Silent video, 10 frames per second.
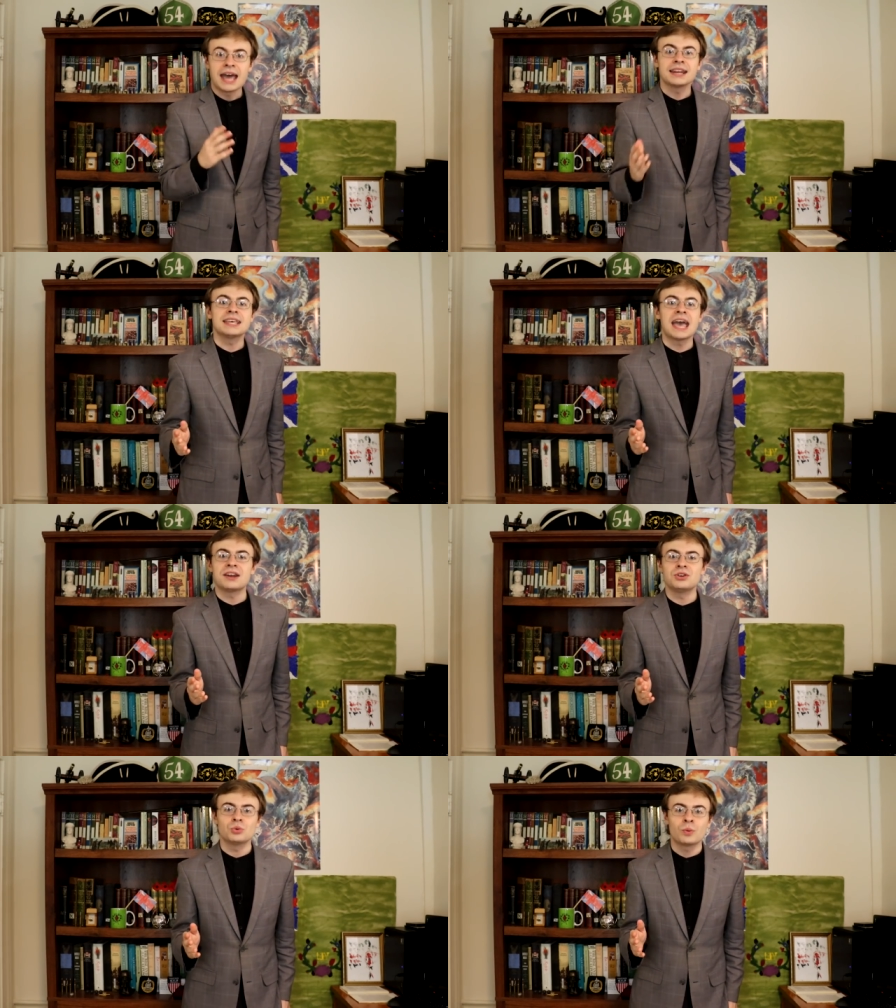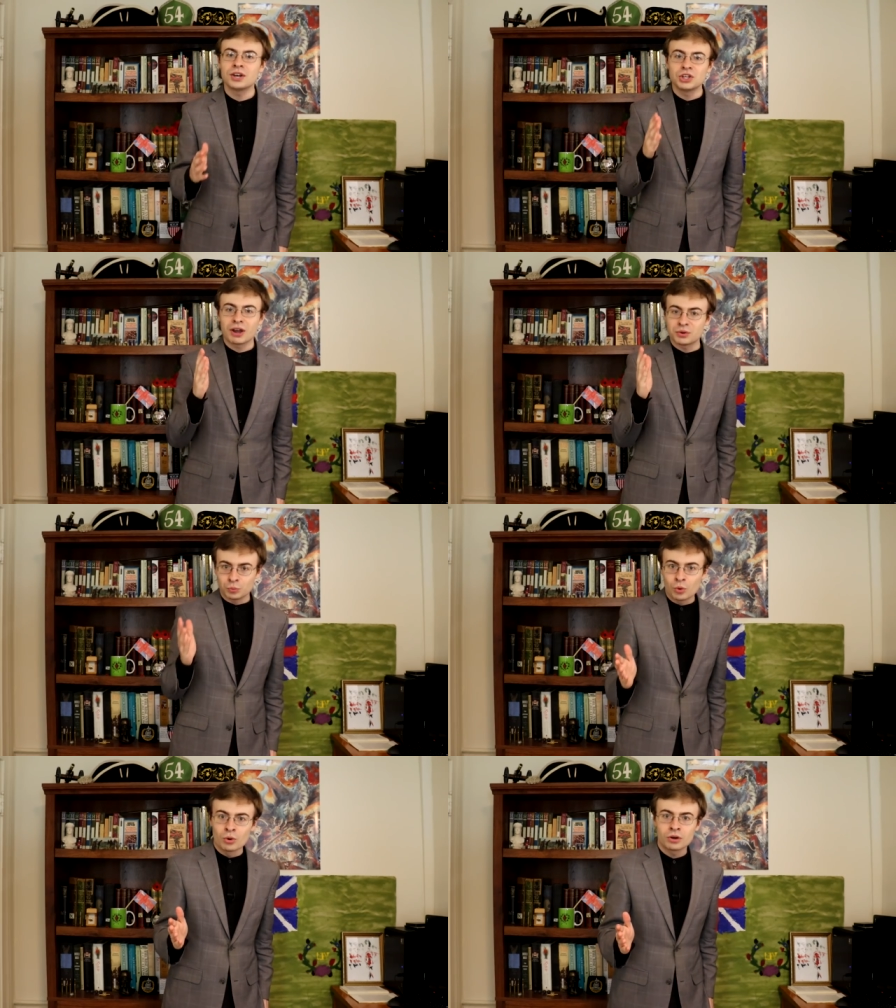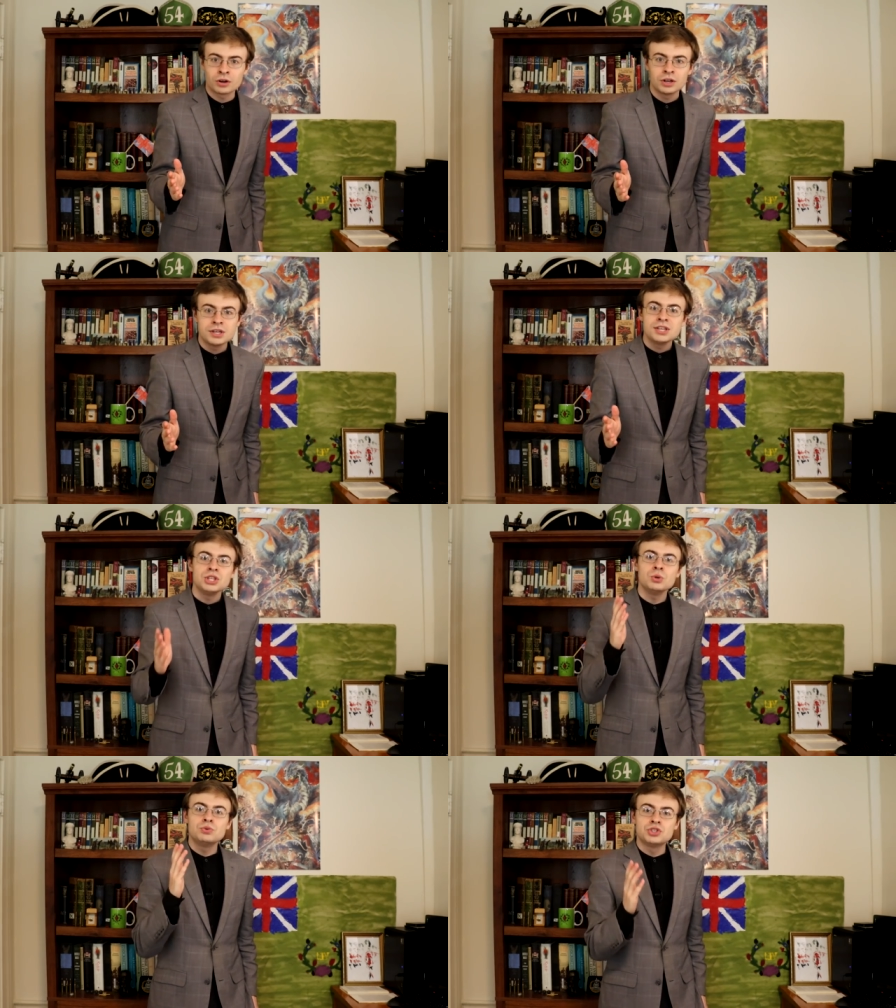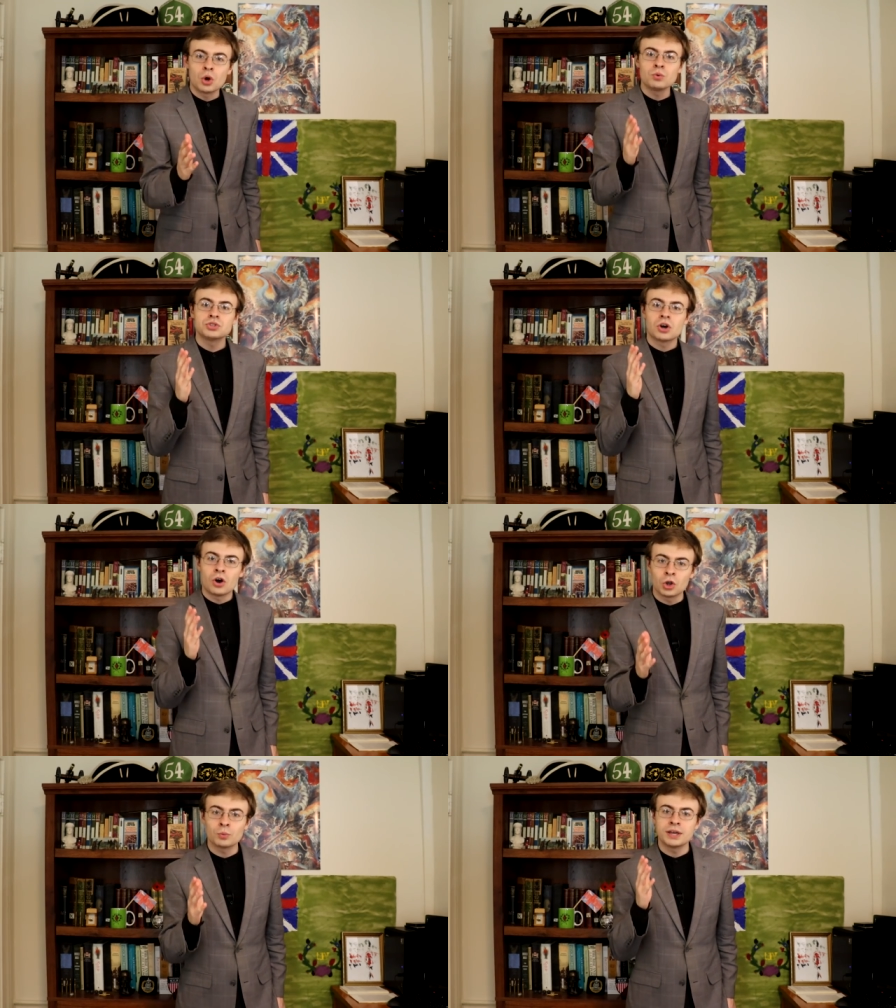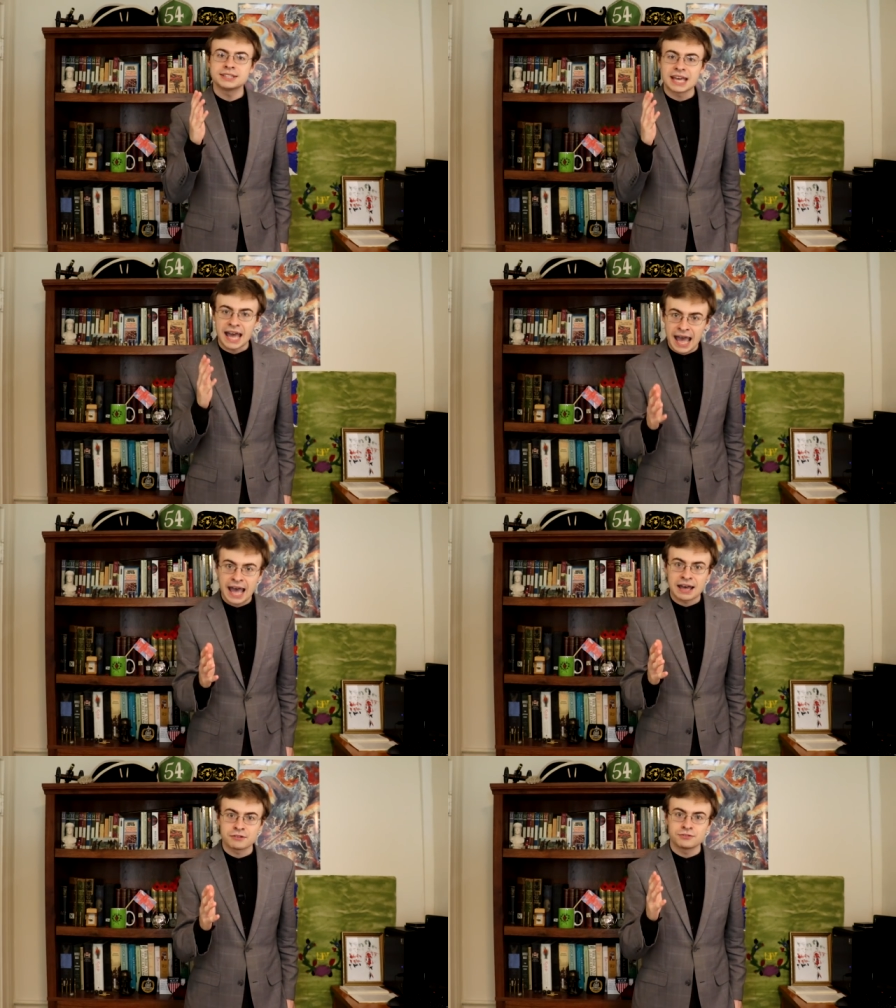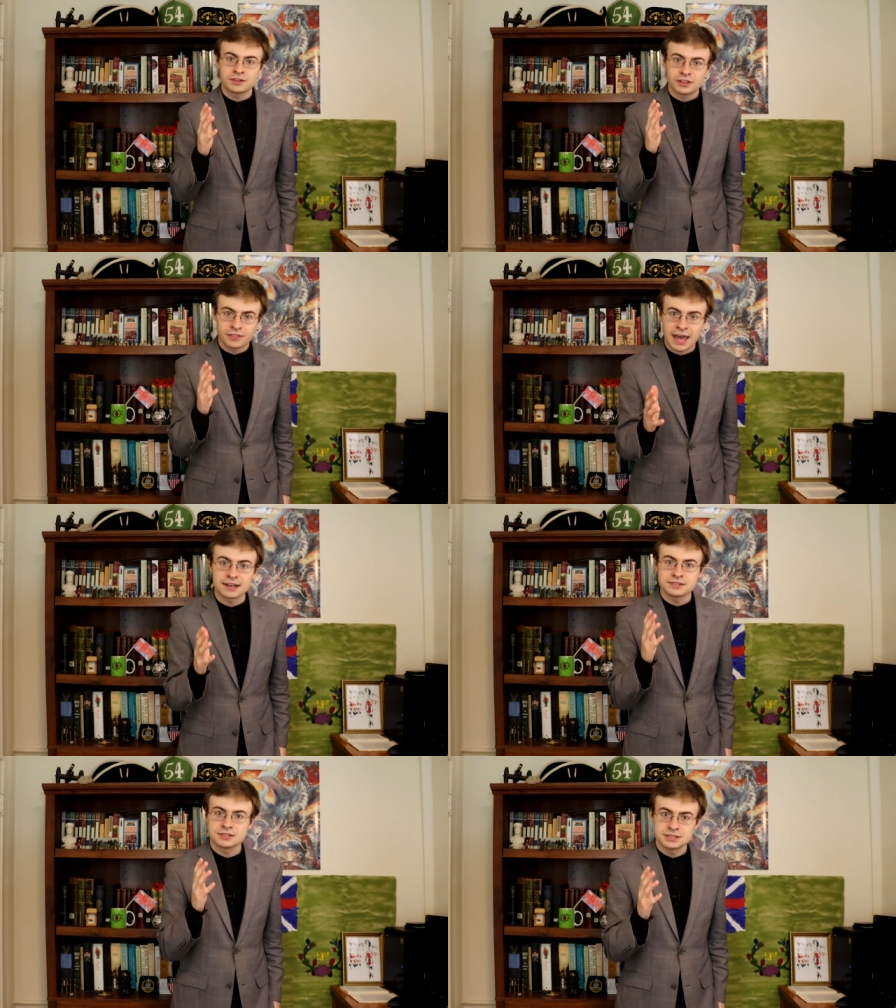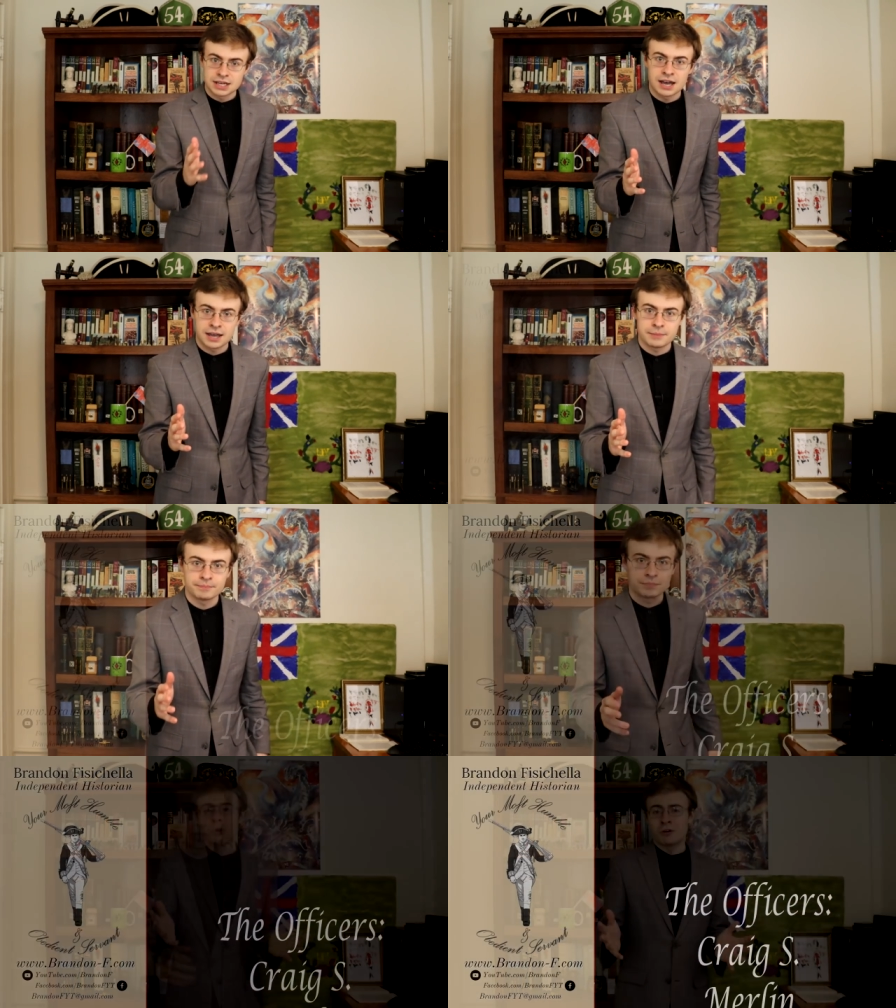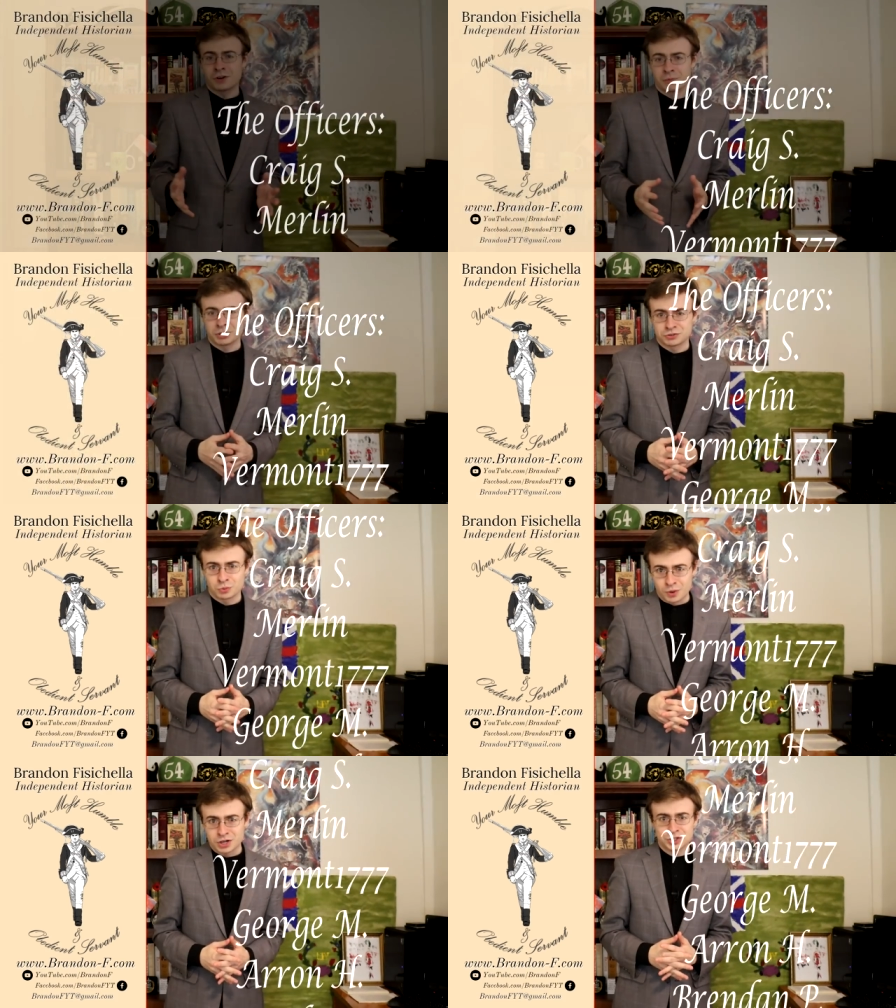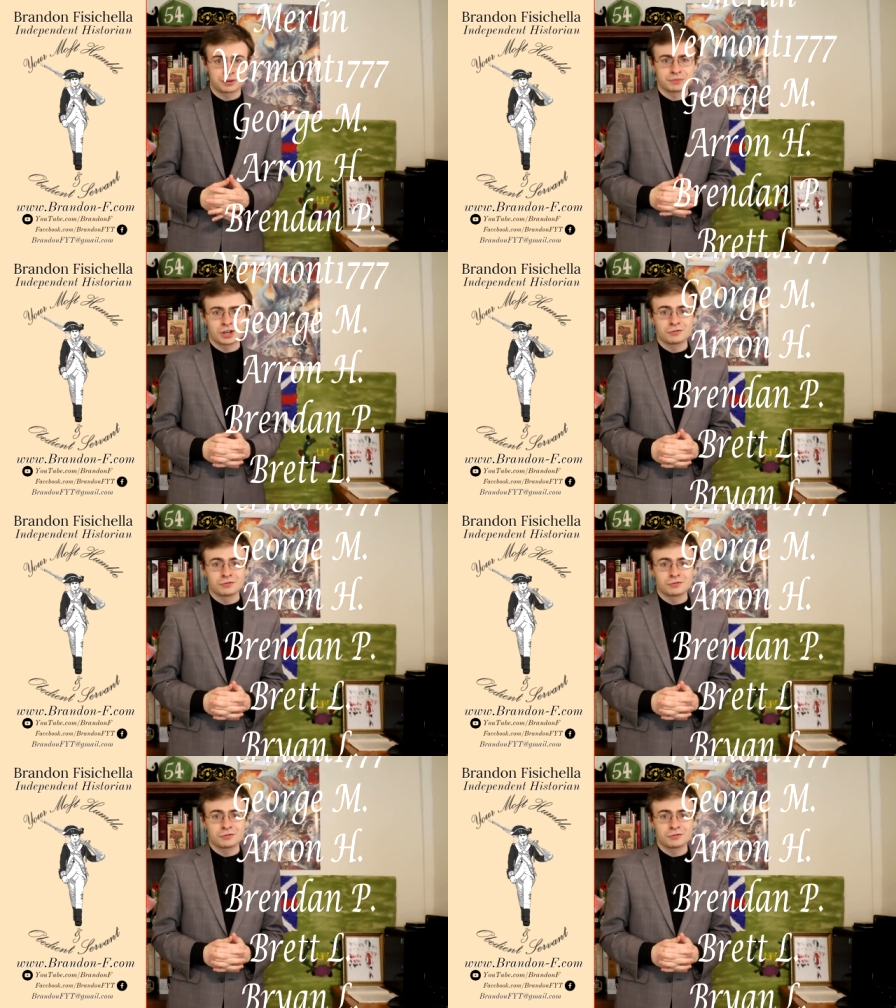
And again, when you're at war, you don't always have that time. Thank you all very much for watching.